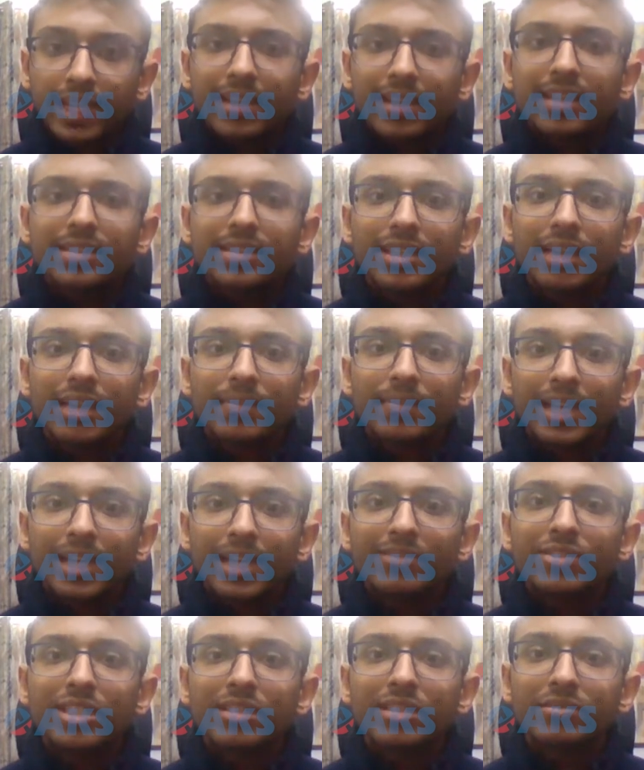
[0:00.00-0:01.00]
Secondly, sir, I
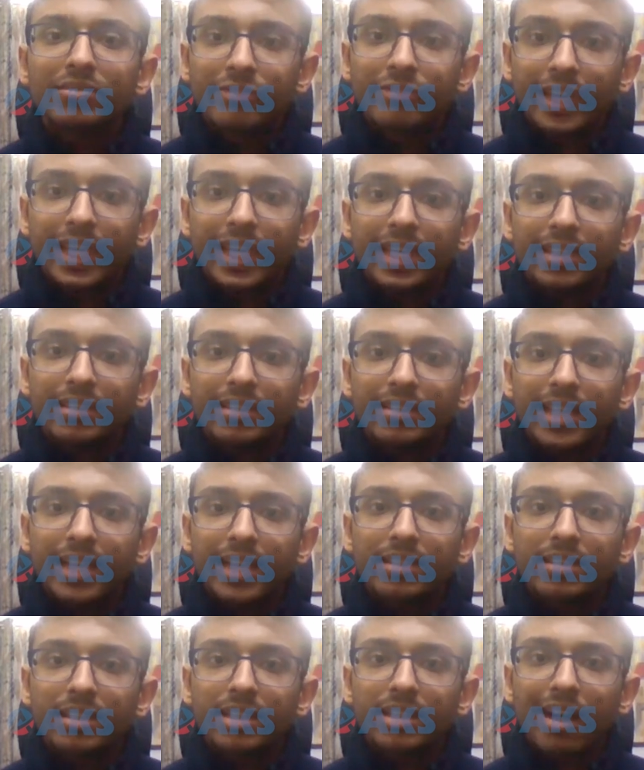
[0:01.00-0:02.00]
believe the way
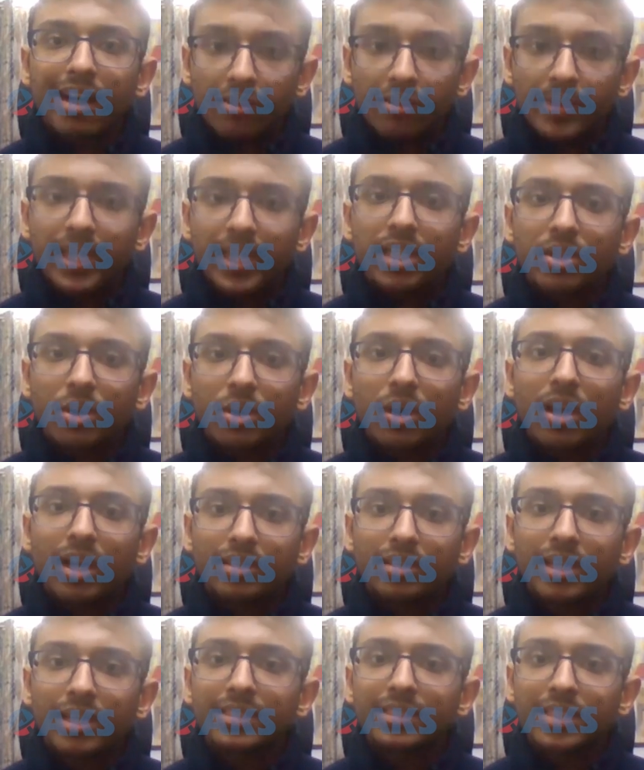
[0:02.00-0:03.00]
that the government
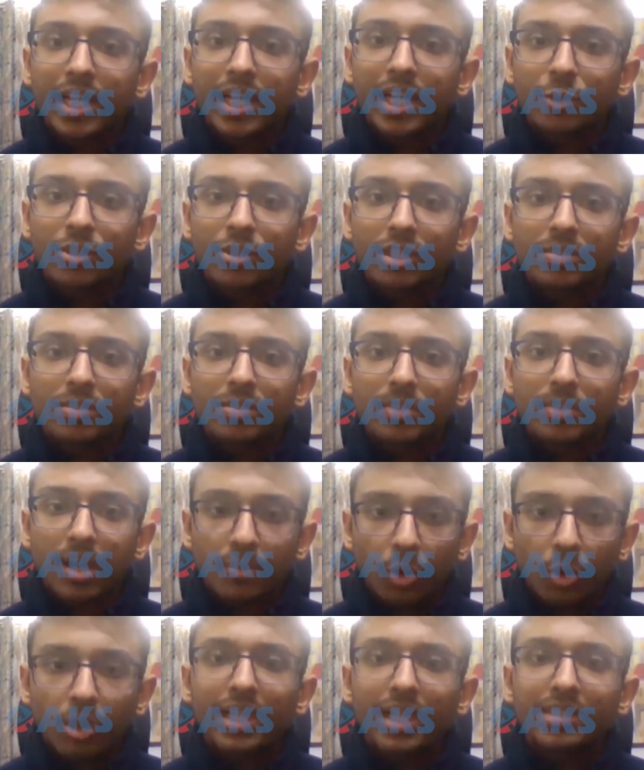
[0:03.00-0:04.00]
or other institutions
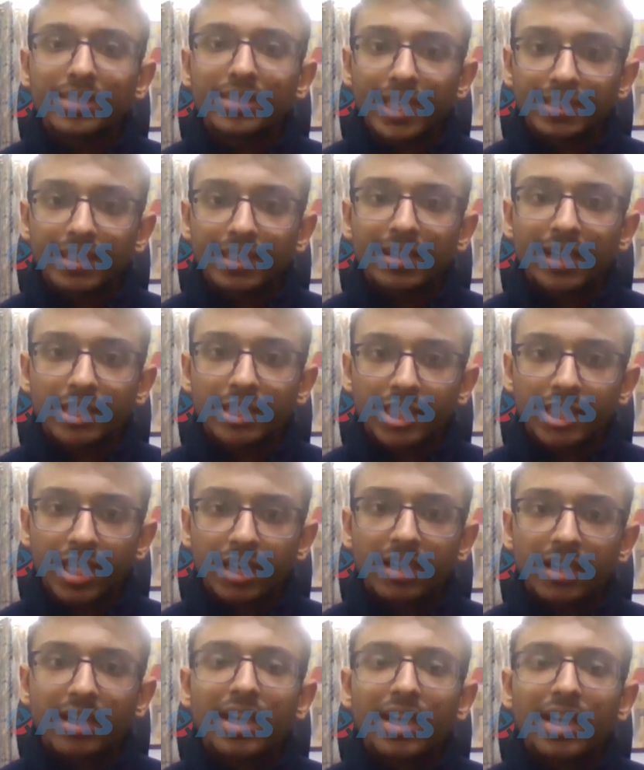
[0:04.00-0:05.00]
promoted chess in
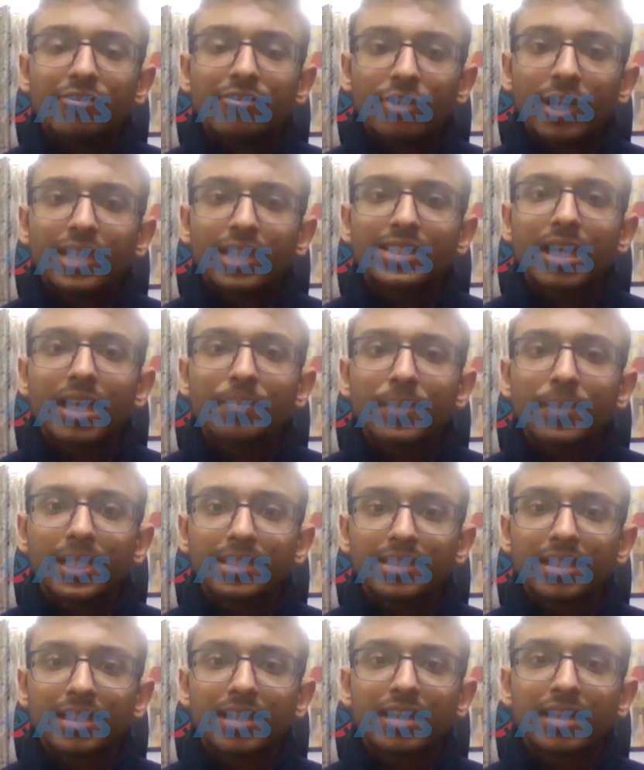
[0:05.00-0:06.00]
Russia. For
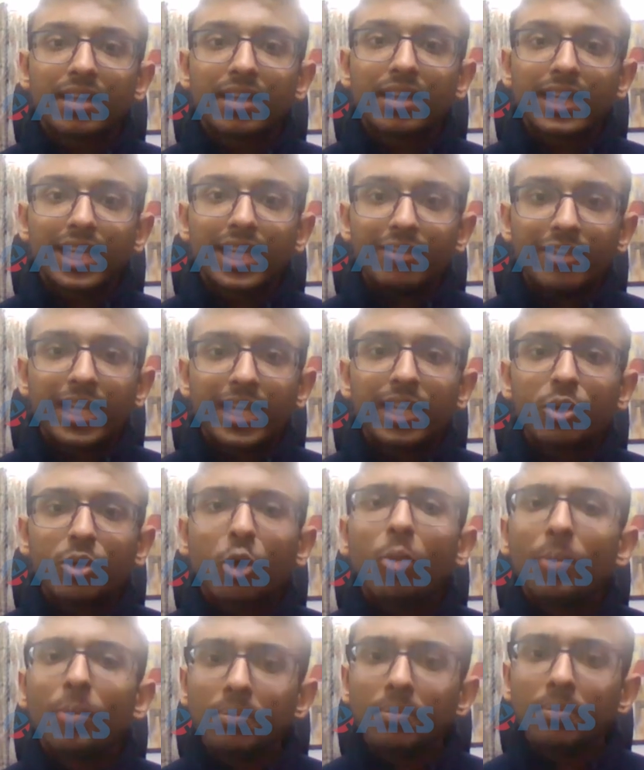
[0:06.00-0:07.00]
example, sir, even
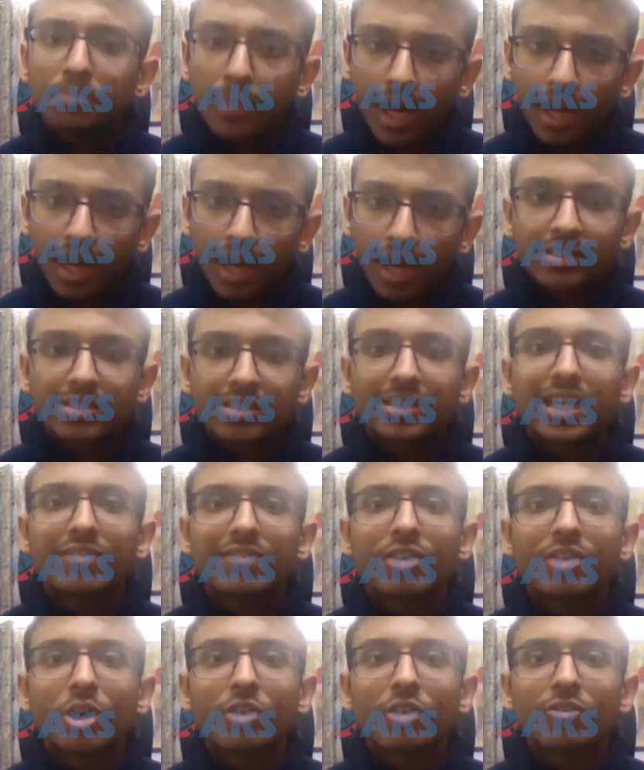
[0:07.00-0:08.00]
in open parks,
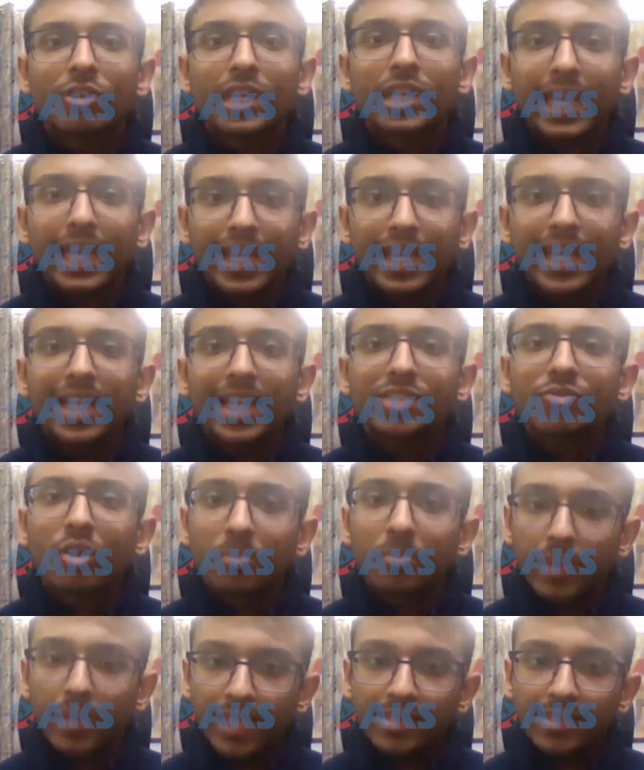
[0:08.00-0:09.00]
there were often areas
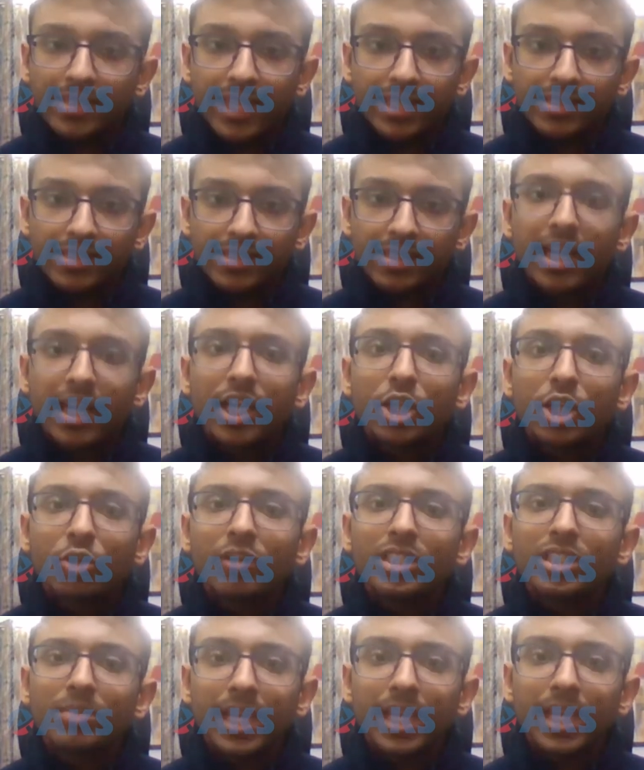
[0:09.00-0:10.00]
for playing chess,
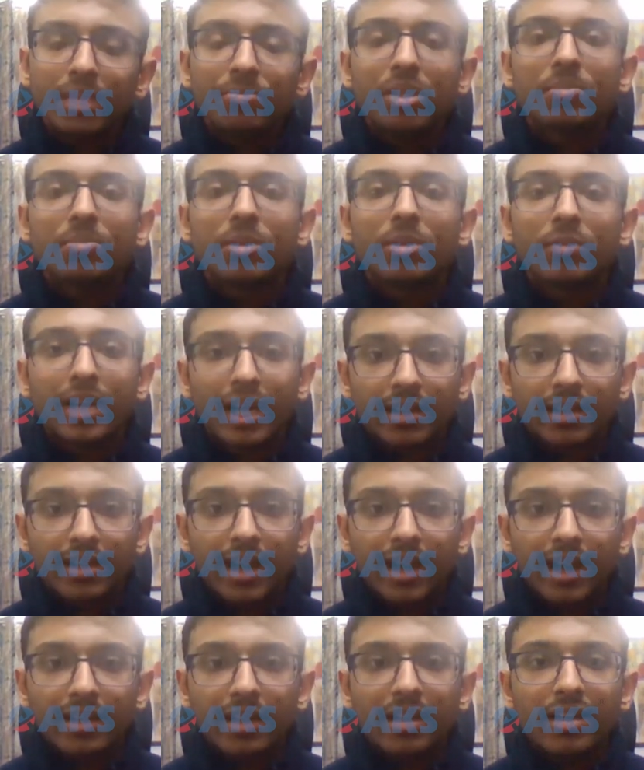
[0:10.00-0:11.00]
to which many people were
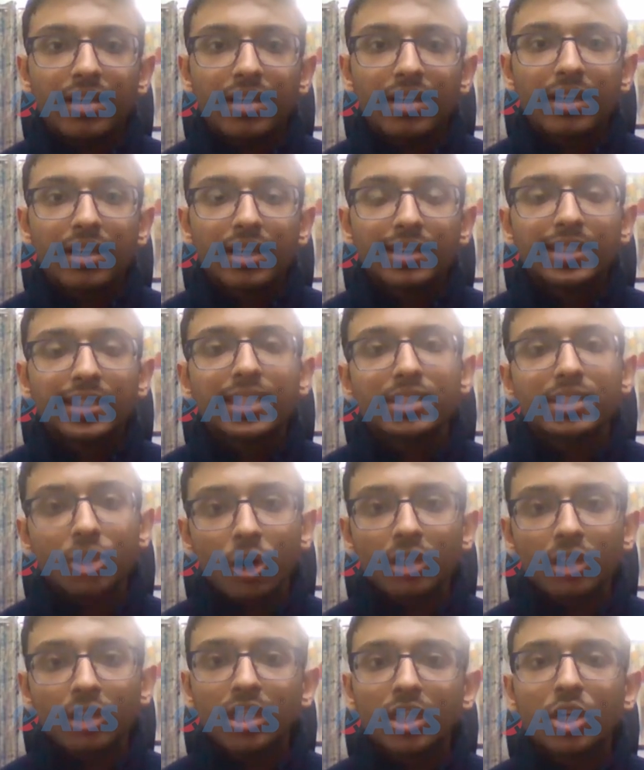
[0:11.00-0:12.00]
attracted.
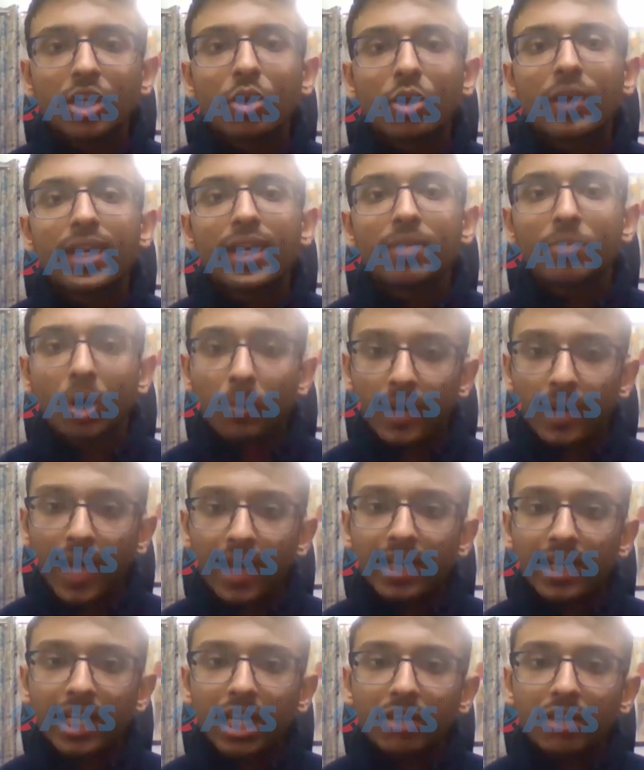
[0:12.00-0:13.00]
This caused a growing
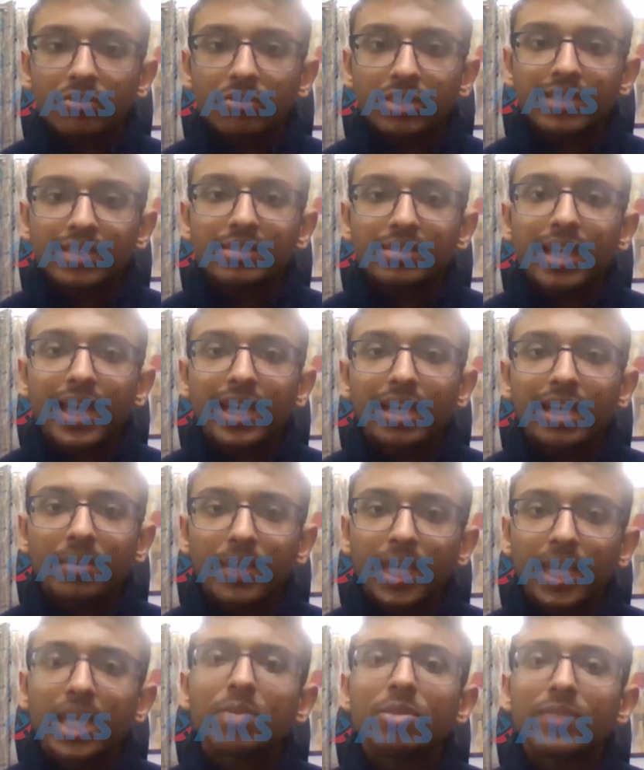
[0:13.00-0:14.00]
popularity of chess and
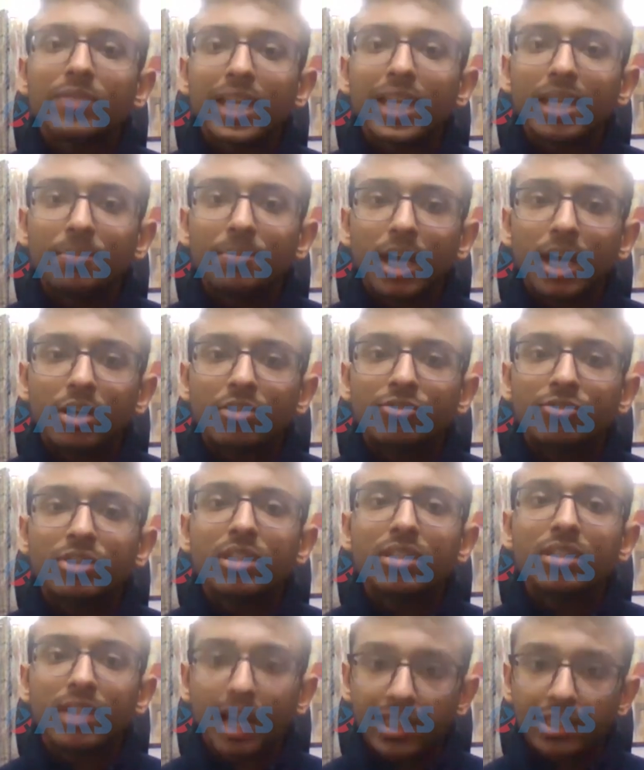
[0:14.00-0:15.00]
it became a very part
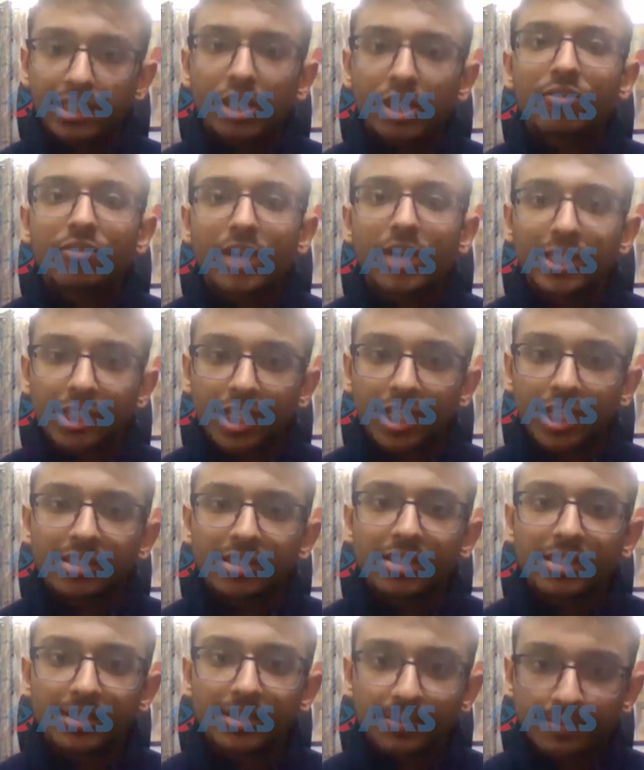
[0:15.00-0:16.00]
of the culture of Russia,
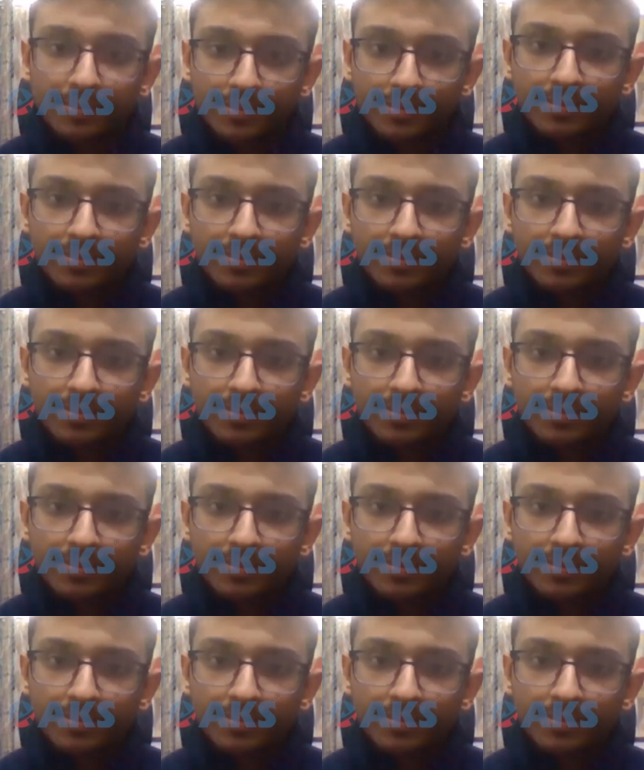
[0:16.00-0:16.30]
sir.